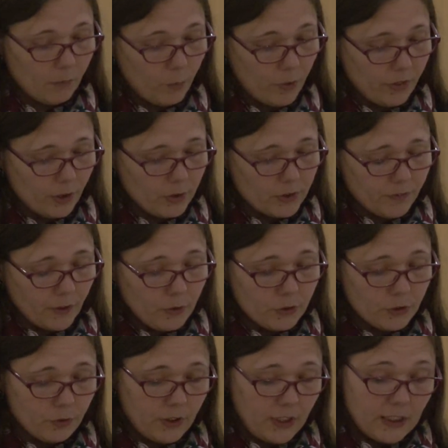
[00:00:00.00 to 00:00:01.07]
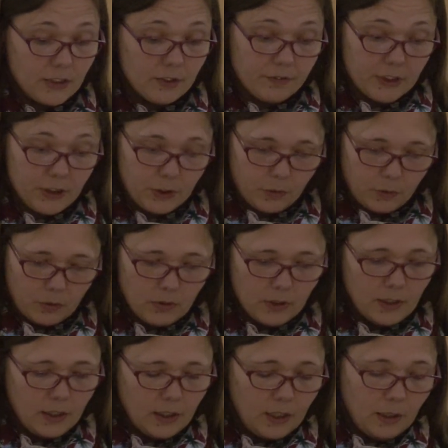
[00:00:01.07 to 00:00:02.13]
with those focused on the individual
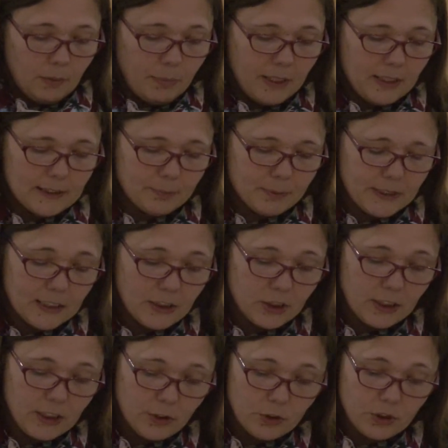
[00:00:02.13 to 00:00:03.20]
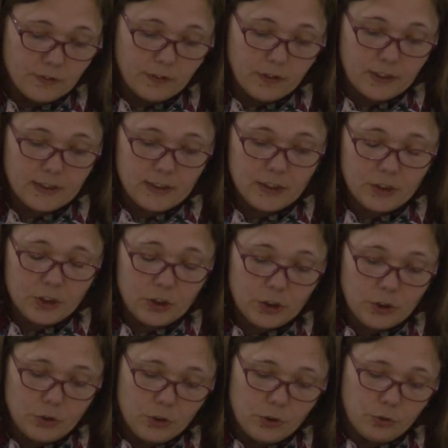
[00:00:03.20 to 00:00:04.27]
being as potentially useful as
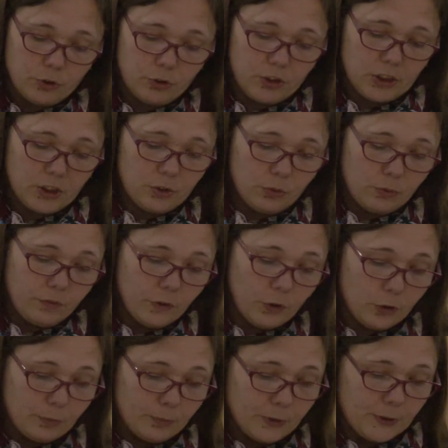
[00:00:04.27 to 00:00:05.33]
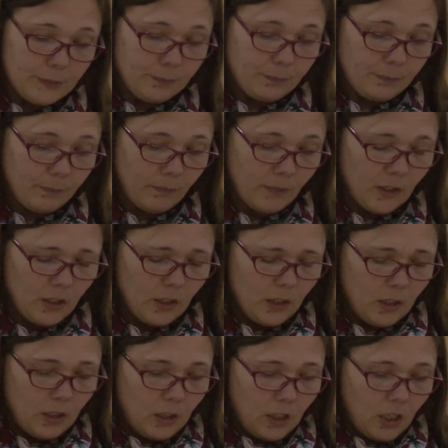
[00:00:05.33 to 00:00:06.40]
institutional or traditional forms.
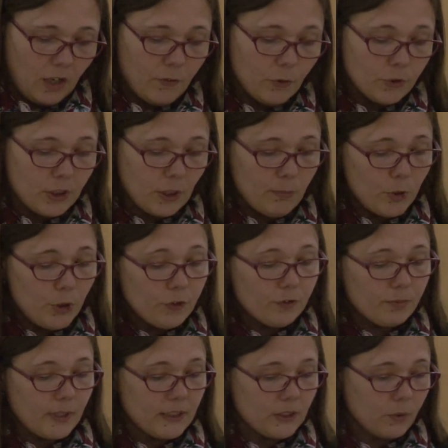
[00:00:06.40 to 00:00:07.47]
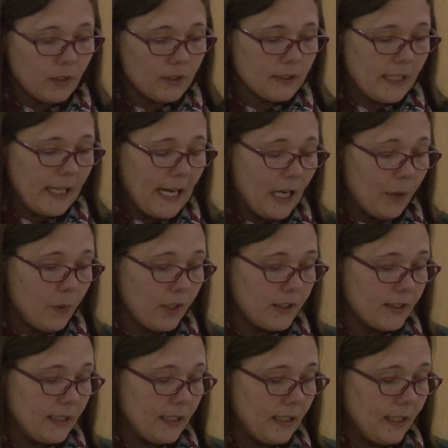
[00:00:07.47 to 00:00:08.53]
I've also moved from this to asking how we
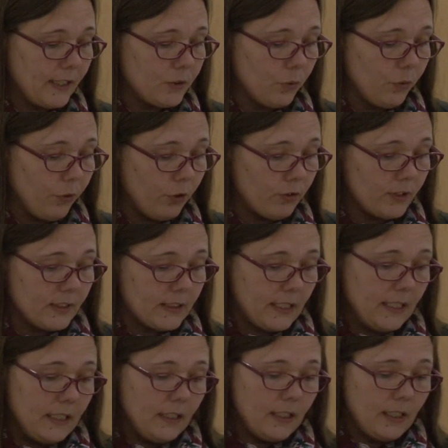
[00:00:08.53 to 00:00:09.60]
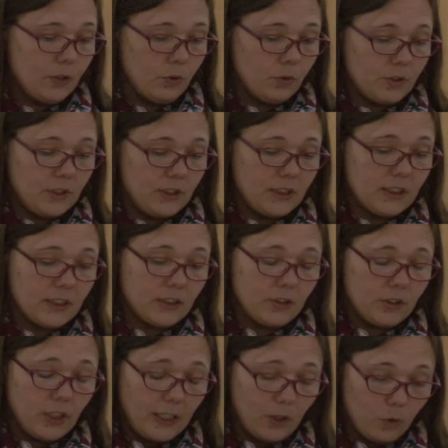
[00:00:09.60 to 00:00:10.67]
articulate authority in
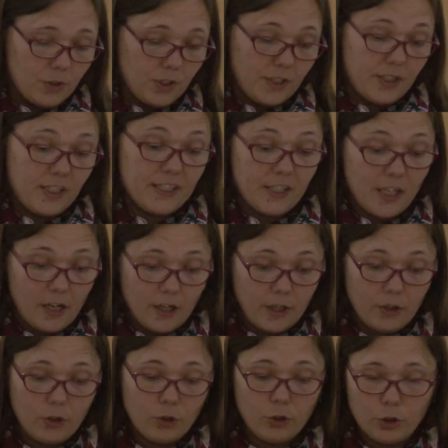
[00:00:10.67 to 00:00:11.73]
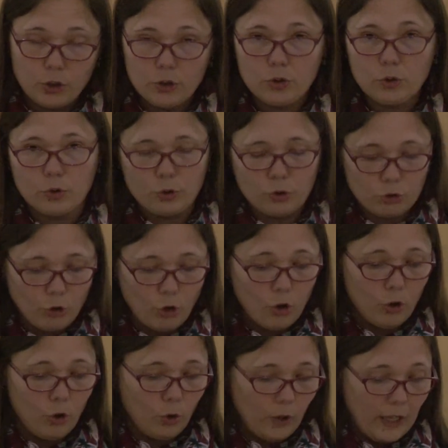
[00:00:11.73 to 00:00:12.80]
order to discern good or
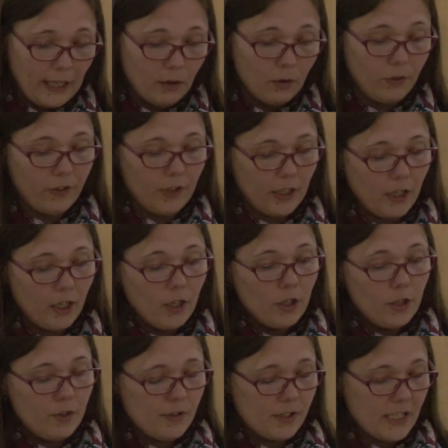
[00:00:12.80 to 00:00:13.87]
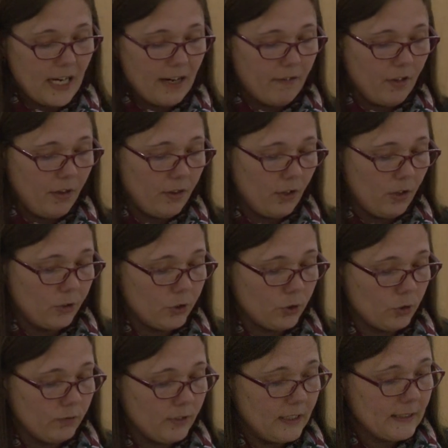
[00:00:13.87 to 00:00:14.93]
strong or healthy Unitarian
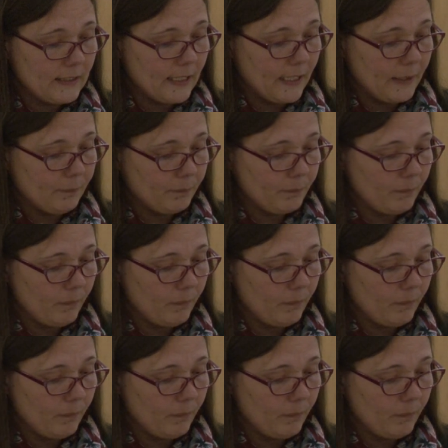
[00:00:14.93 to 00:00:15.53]
theological reasoning.